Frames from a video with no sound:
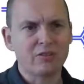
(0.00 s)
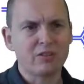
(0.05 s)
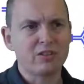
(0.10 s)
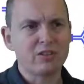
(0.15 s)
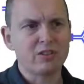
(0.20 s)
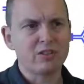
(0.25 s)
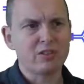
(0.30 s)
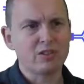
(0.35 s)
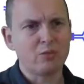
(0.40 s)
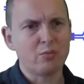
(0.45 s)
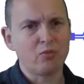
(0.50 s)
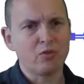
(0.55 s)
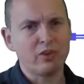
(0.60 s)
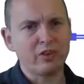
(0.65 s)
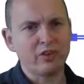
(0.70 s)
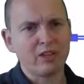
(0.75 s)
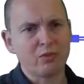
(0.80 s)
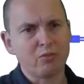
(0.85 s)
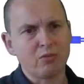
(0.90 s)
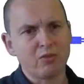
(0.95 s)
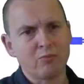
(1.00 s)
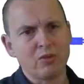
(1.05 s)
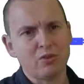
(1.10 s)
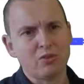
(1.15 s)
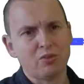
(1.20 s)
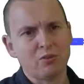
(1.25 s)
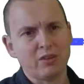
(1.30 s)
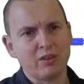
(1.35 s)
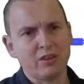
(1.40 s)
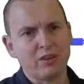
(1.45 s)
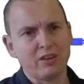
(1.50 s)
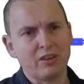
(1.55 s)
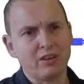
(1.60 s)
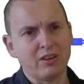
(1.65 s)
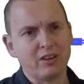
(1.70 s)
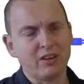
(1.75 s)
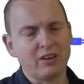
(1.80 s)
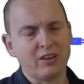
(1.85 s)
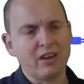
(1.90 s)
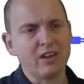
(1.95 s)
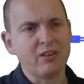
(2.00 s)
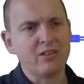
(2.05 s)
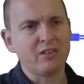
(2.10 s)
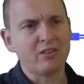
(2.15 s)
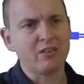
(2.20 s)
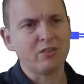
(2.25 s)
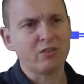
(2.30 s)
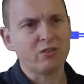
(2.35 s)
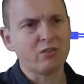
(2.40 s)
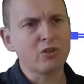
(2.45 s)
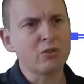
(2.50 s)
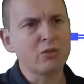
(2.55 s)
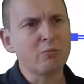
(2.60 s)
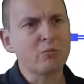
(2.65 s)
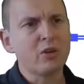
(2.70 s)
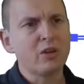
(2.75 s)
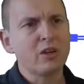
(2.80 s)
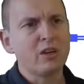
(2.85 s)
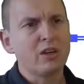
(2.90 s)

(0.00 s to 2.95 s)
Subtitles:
This is some work that we've been doing in Ghent in our group.